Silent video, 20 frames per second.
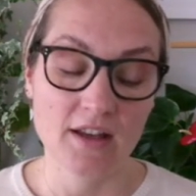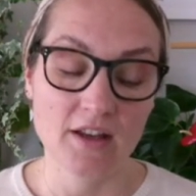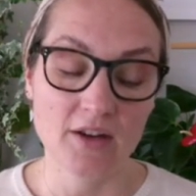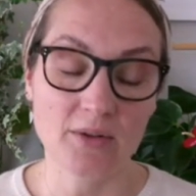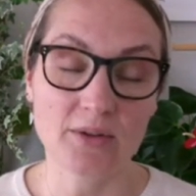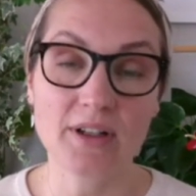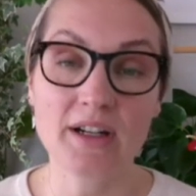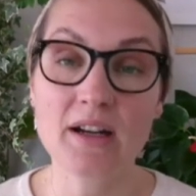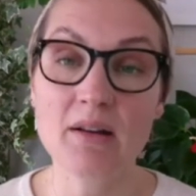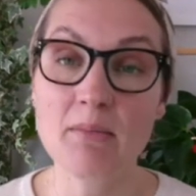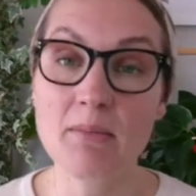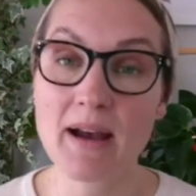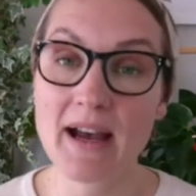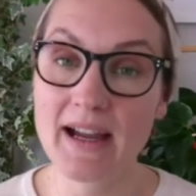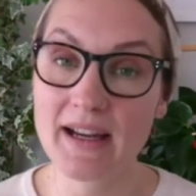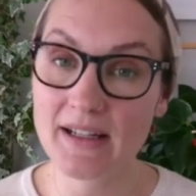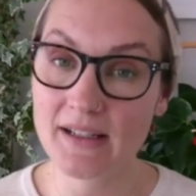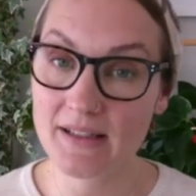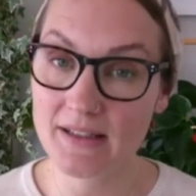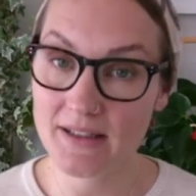
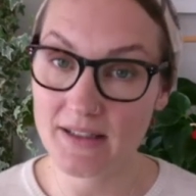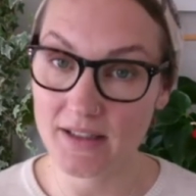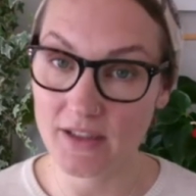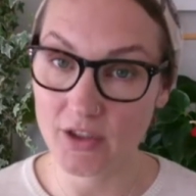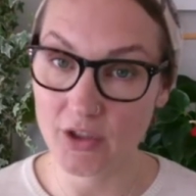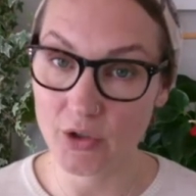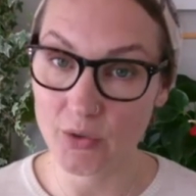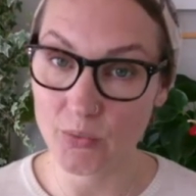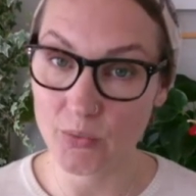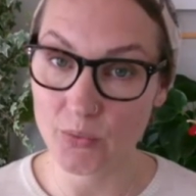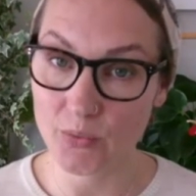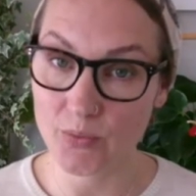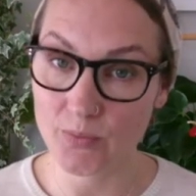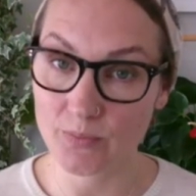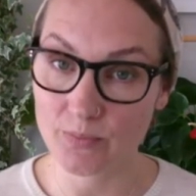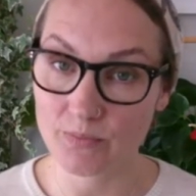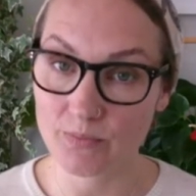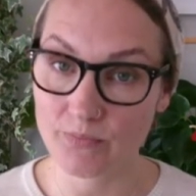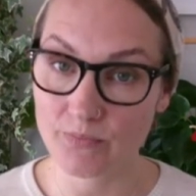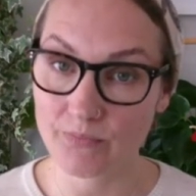reminding you
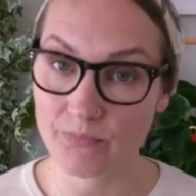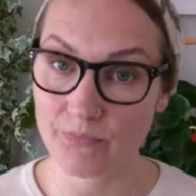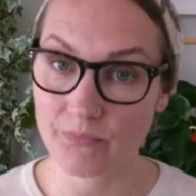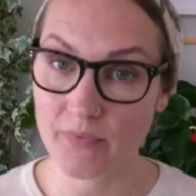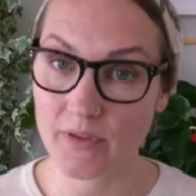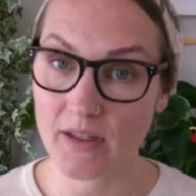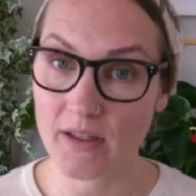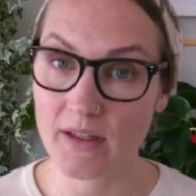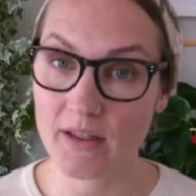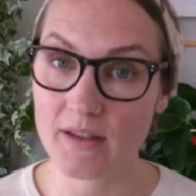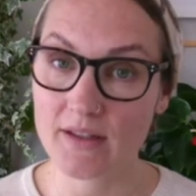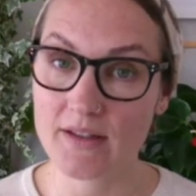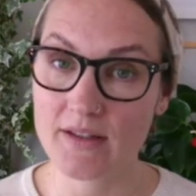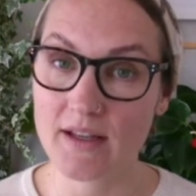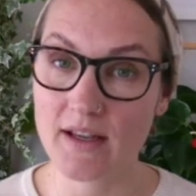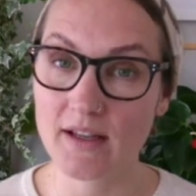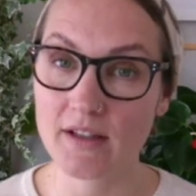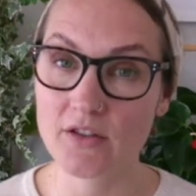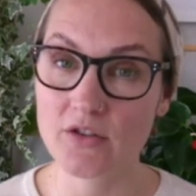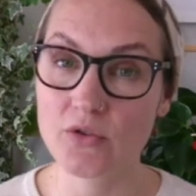
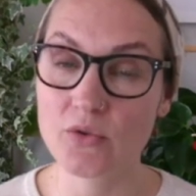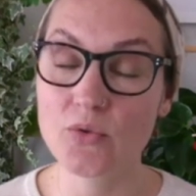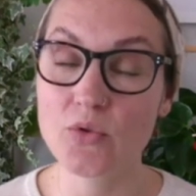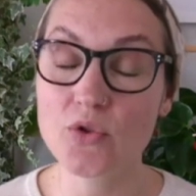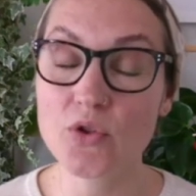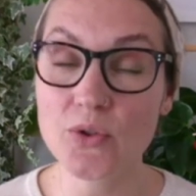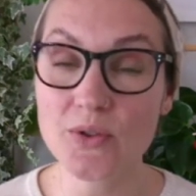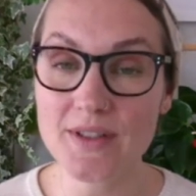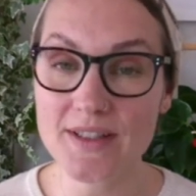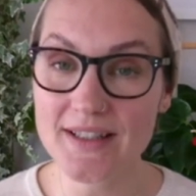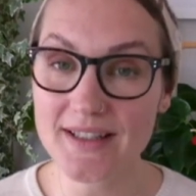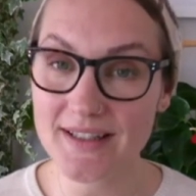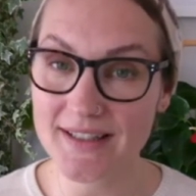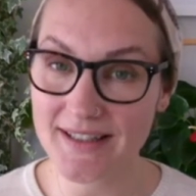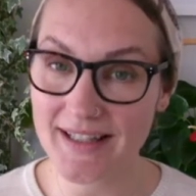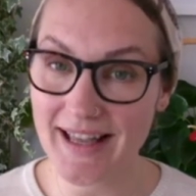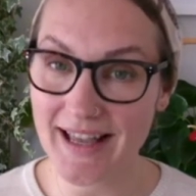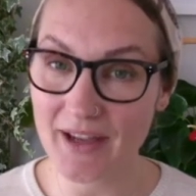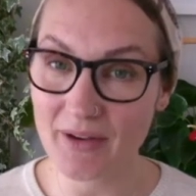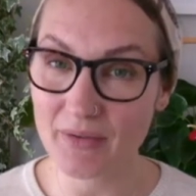that you chose this
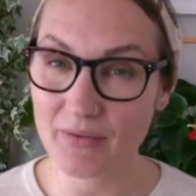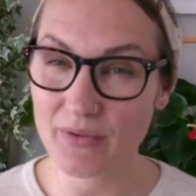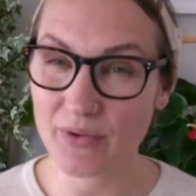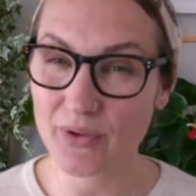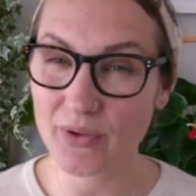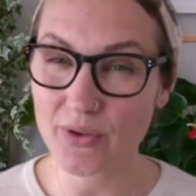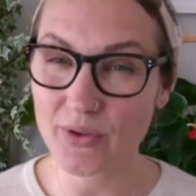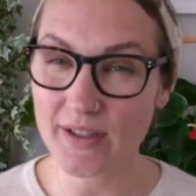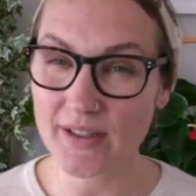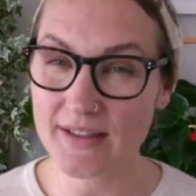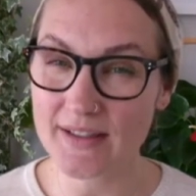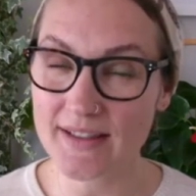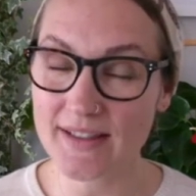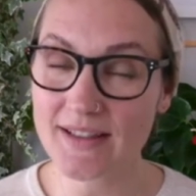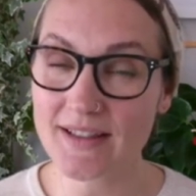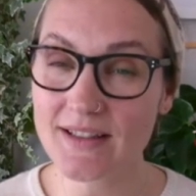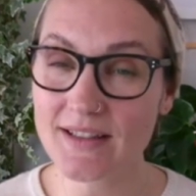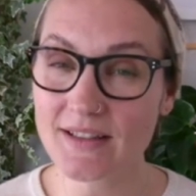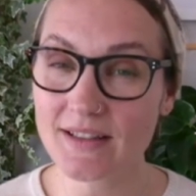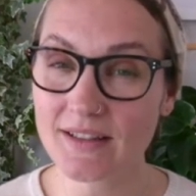life for a
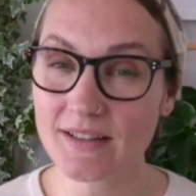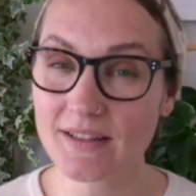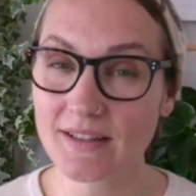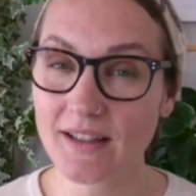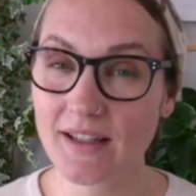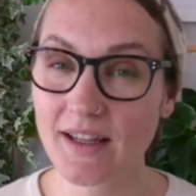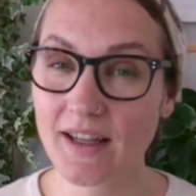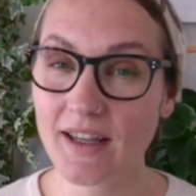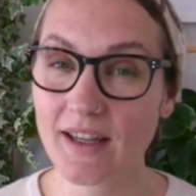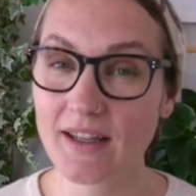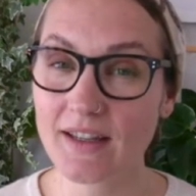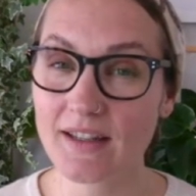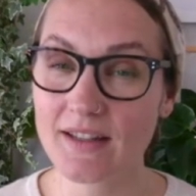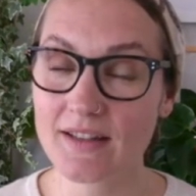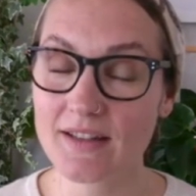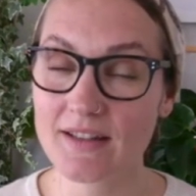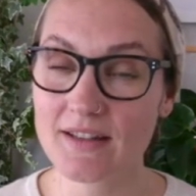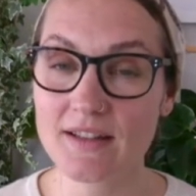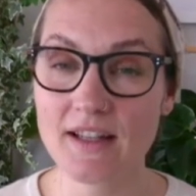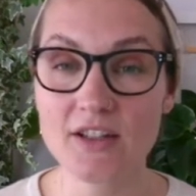reason
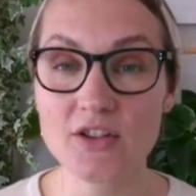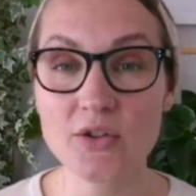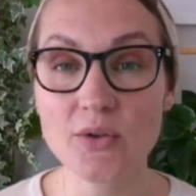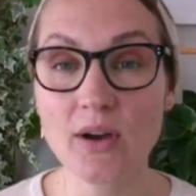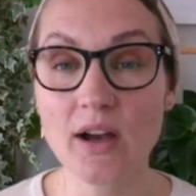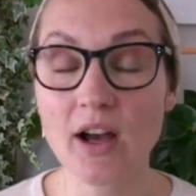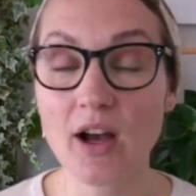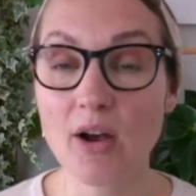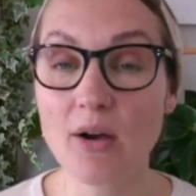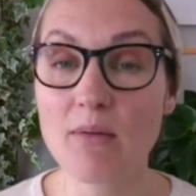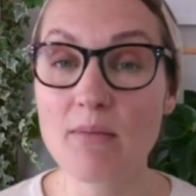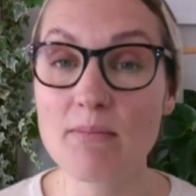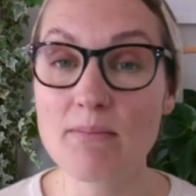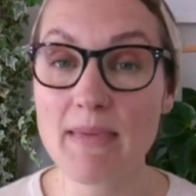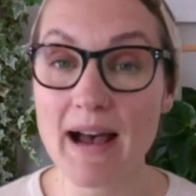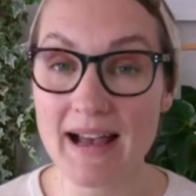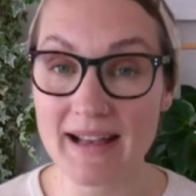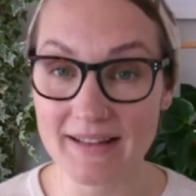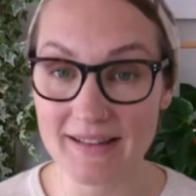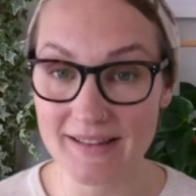and that you are a
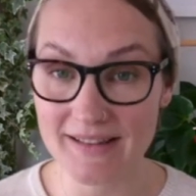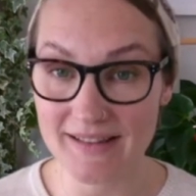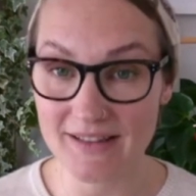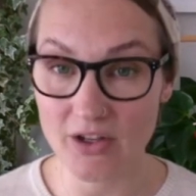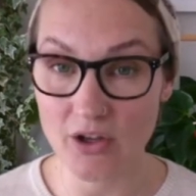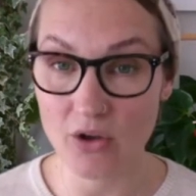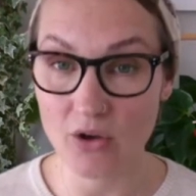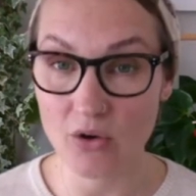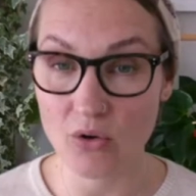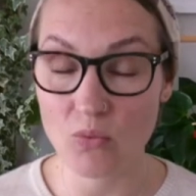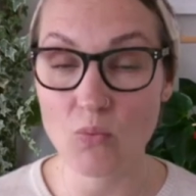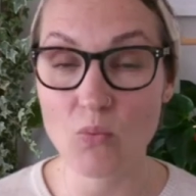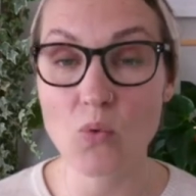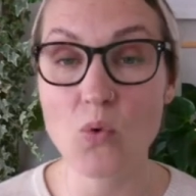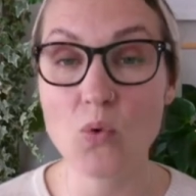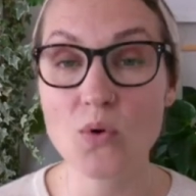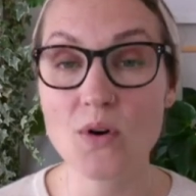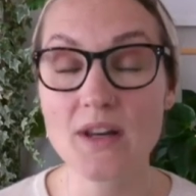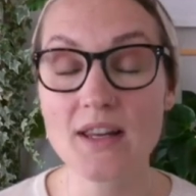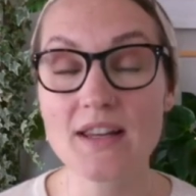master
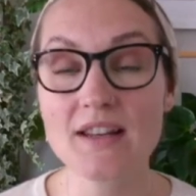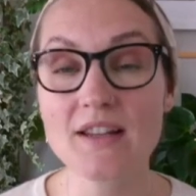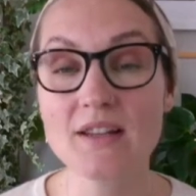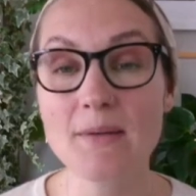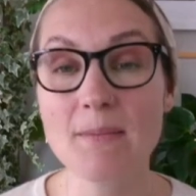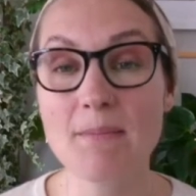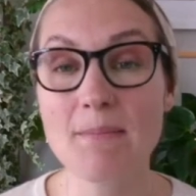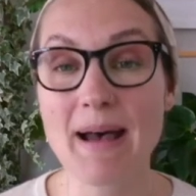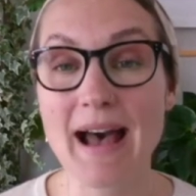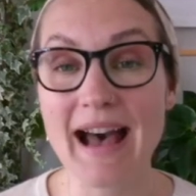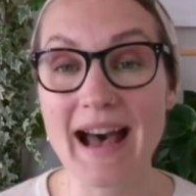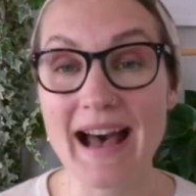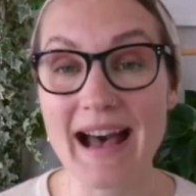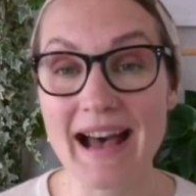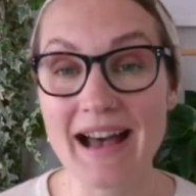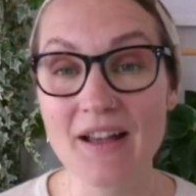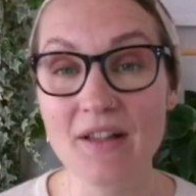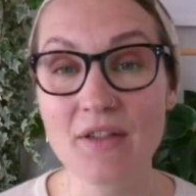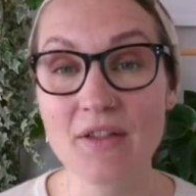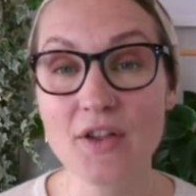walking the
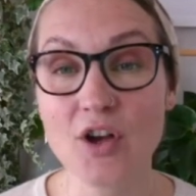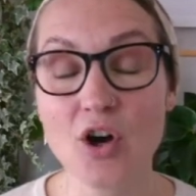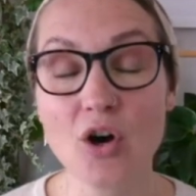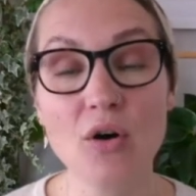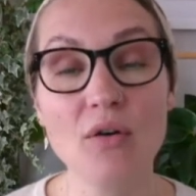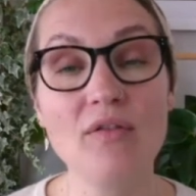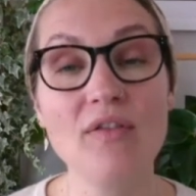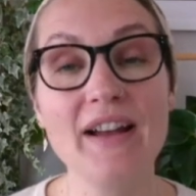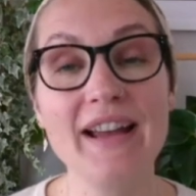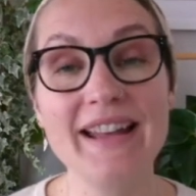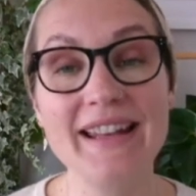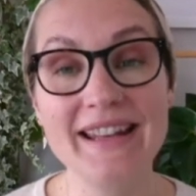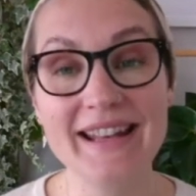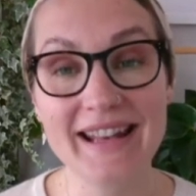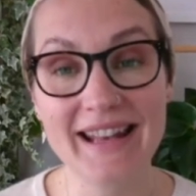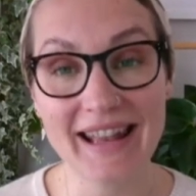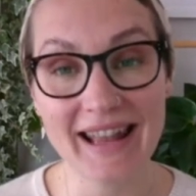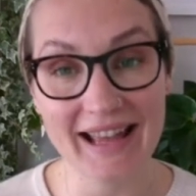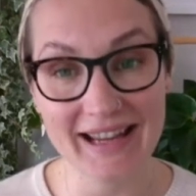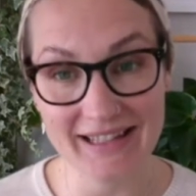path of
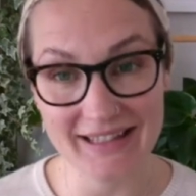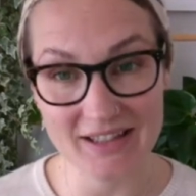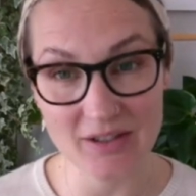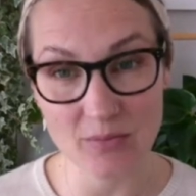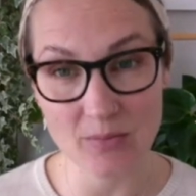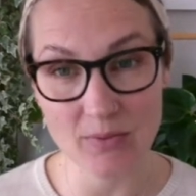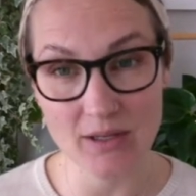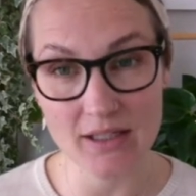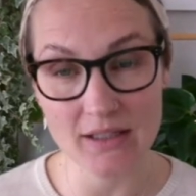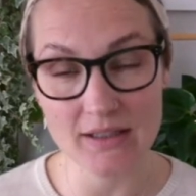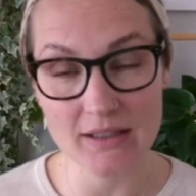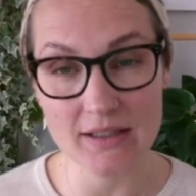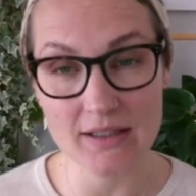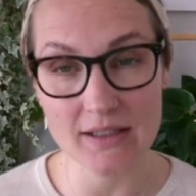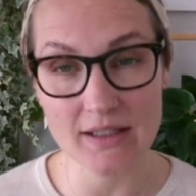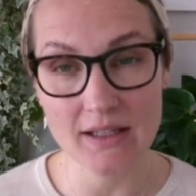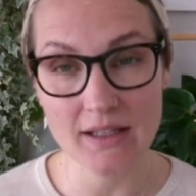enlightenment,